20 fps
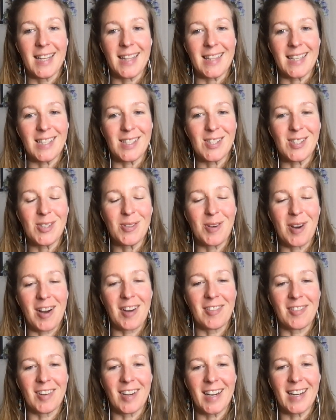these two
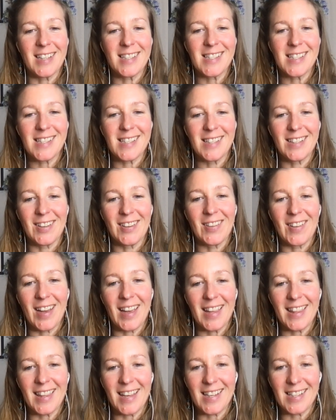offerings.
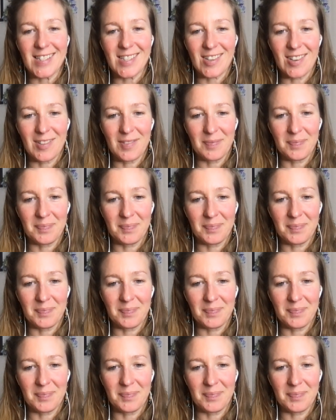Okay, thanks, y'all.